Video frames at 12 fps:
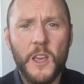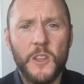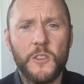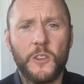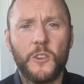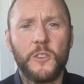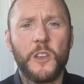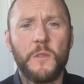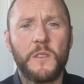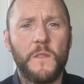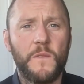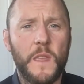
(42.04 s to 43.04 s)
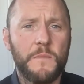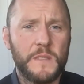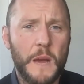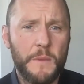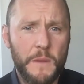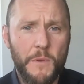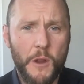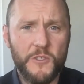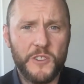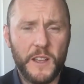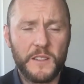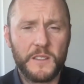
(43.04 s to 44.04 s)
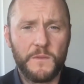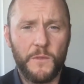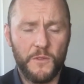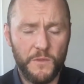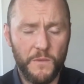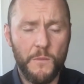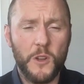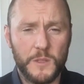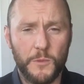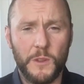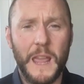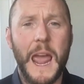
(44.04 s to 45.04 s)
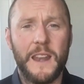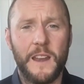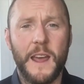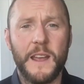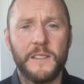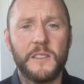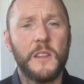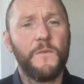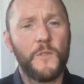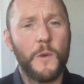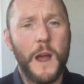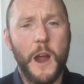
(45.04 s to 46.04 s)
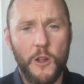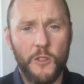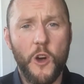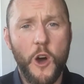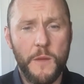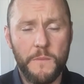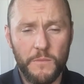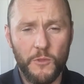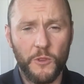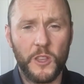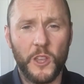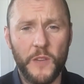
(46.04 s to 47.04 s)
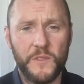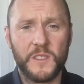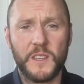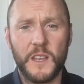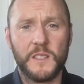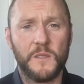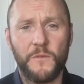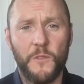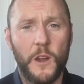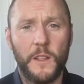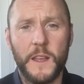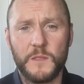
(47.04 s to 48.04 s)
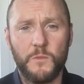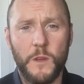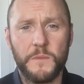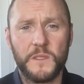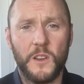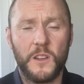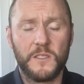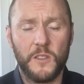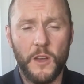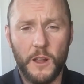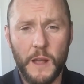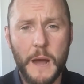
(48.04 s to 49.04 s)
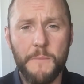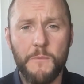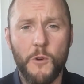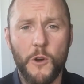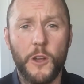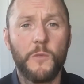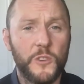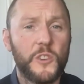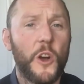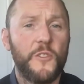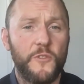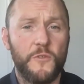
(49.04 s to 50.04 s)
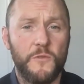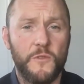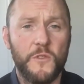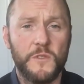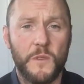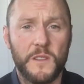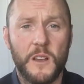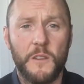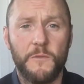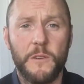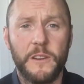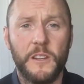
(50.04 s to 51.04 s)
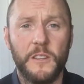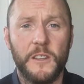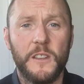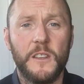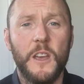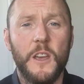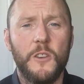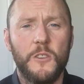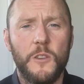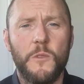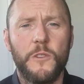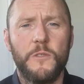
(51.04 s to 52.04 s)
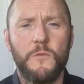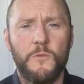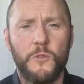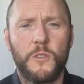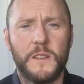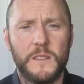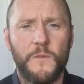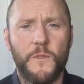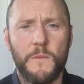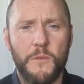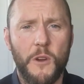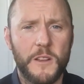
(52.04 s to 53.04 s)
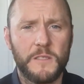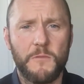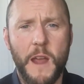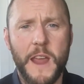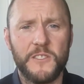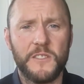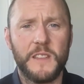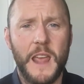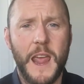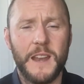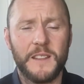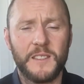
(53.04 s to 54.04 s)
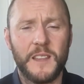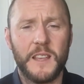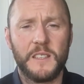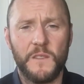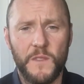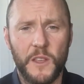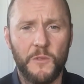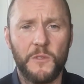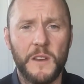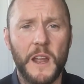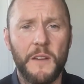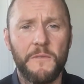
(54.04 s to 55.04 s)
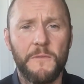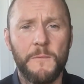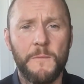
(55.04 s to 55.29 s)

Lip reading: you've got to go and give them dummy projects for multiple candidates. If you are online looking overseas on freelance websites like Upwork, which I do use myself regularly, you want to look at different price ranges and assess if they're good enough.